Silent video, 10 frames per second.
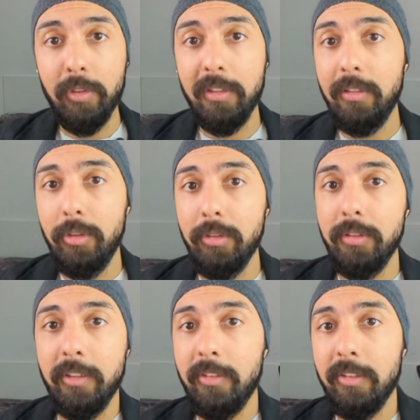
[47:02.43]

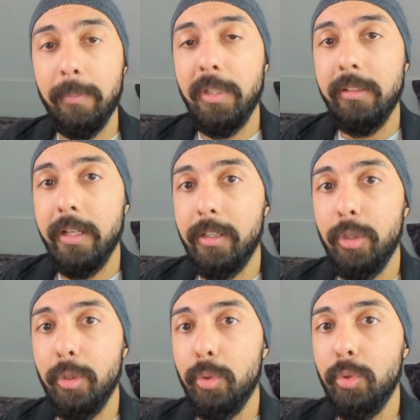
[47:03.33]
this is something that
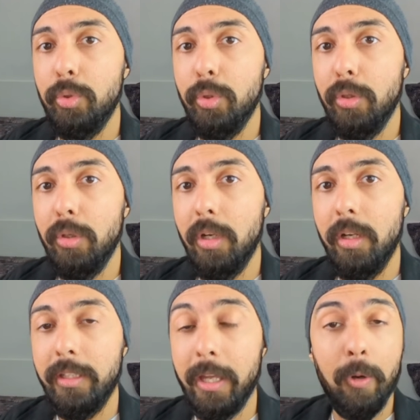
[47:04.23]
you
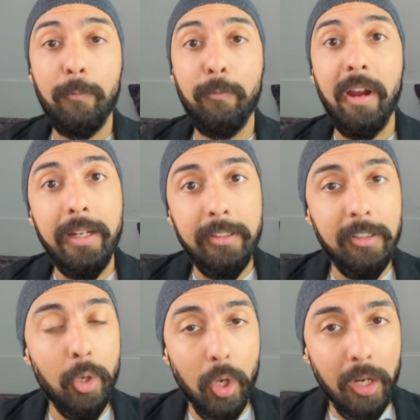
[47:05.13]
cannot find
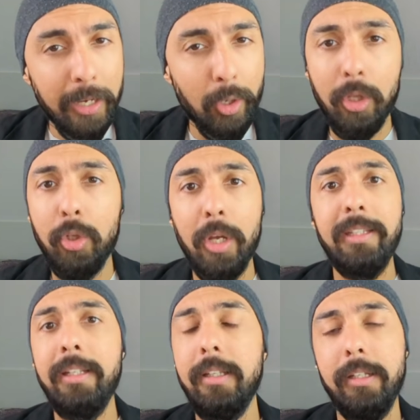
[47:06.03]
easily online. Although I
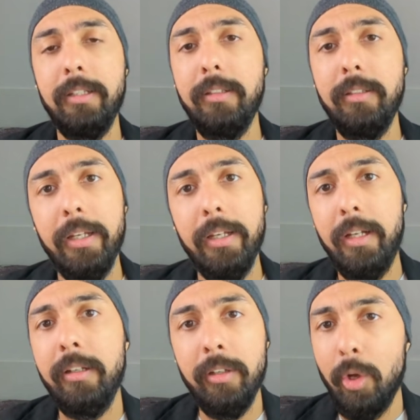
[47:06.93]
think there
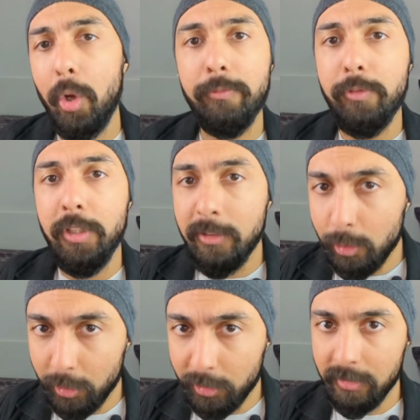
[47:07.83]
are a lot of
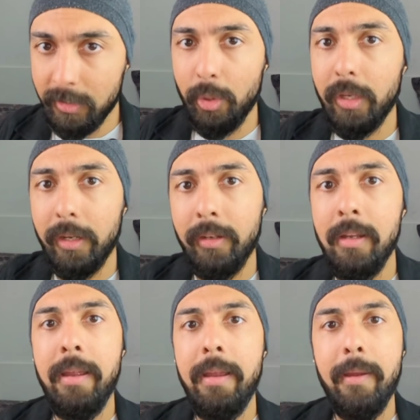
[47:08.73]
resources that you can
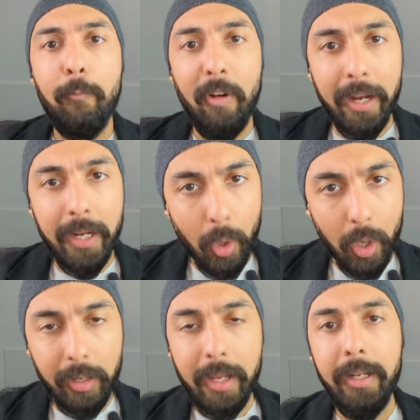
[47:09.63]
find
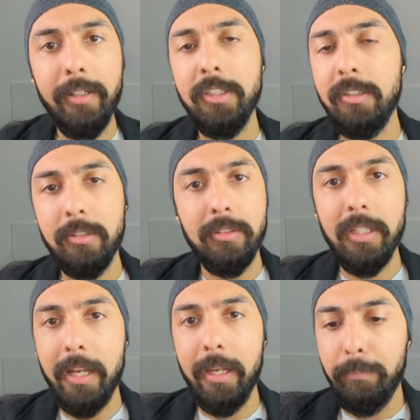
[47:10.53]
online. Just
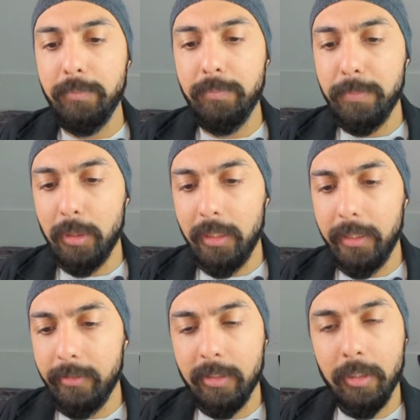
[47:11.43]
type
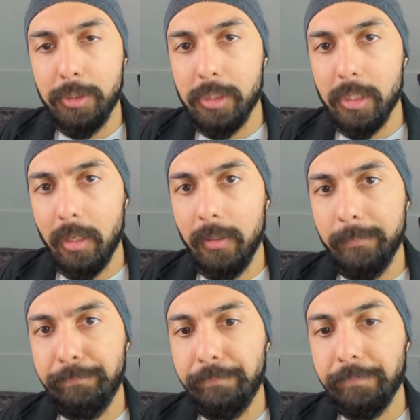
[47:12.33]
and search top